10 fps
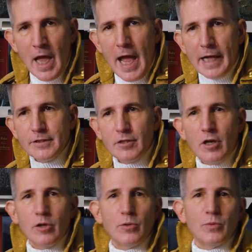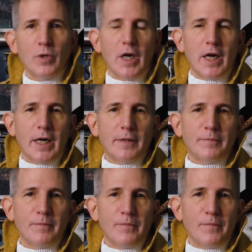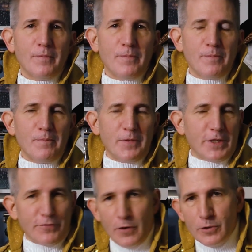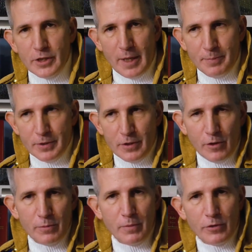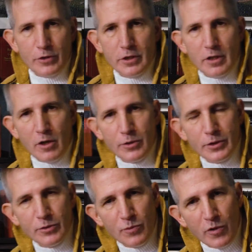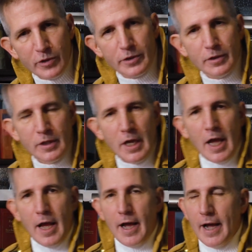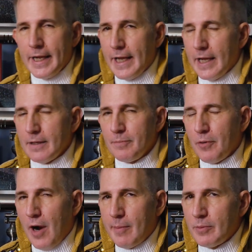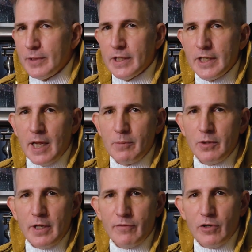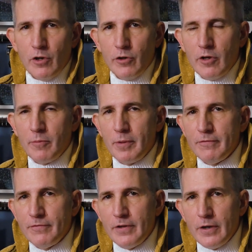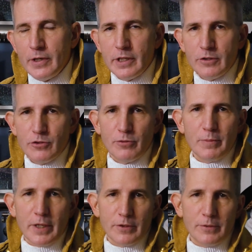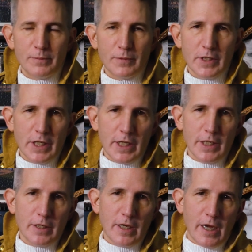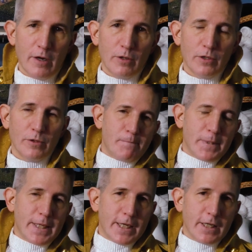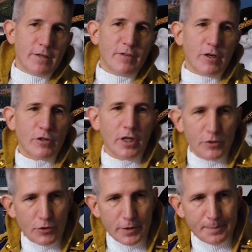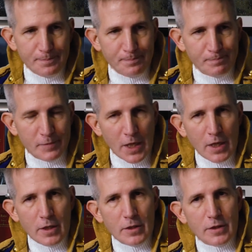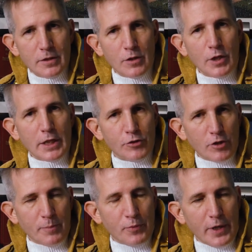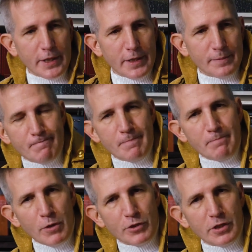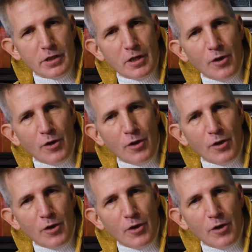And so this first episode, Merci, Otis, Warren, again, probably a name you never heard of, but very instrumental in our beginning of our country. So let's jump right in. Merci,